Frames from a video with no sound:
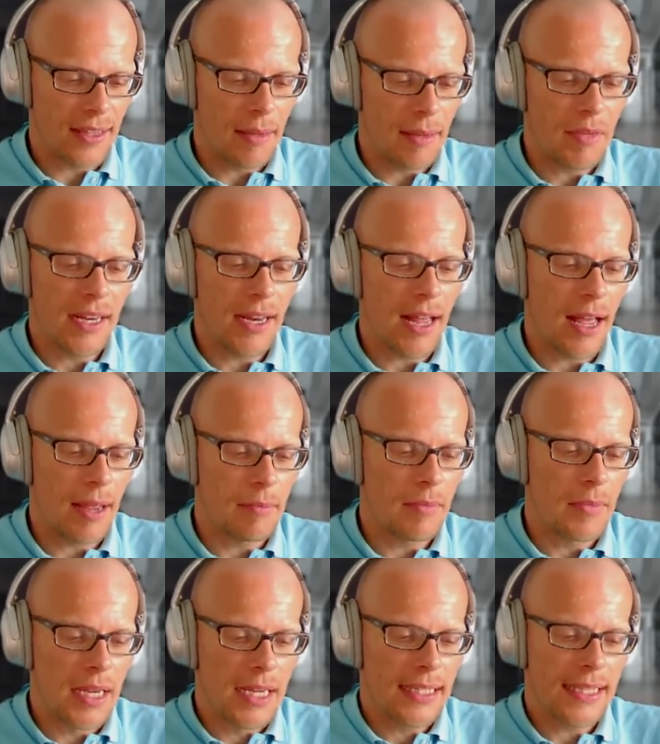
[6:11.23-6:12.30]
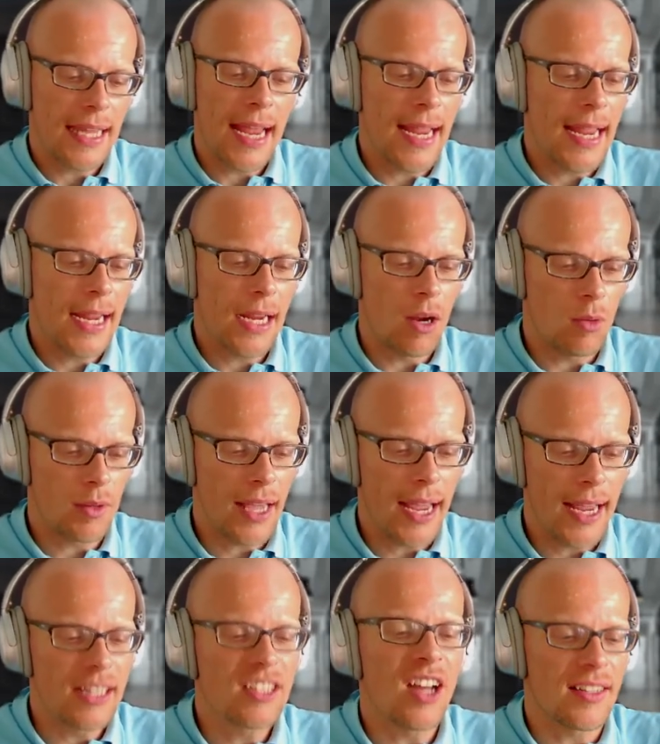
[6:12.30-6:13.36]
I mean, I'm saying, okay,
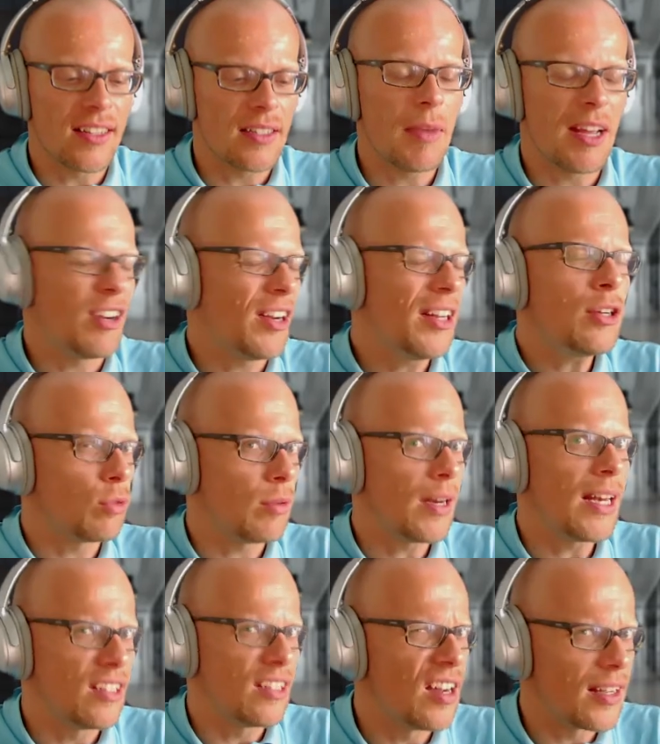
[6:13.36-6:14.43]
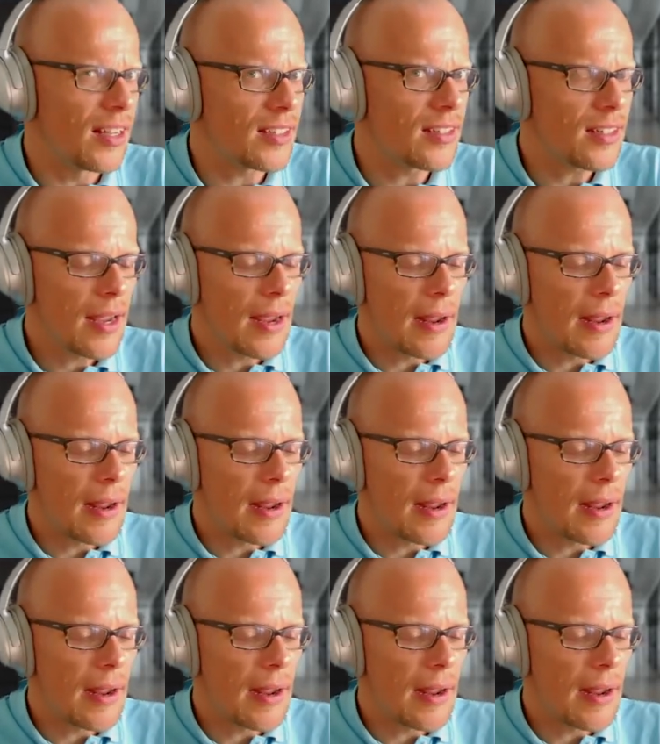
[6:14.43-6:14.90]
it doesn't matter, and it really doesn't.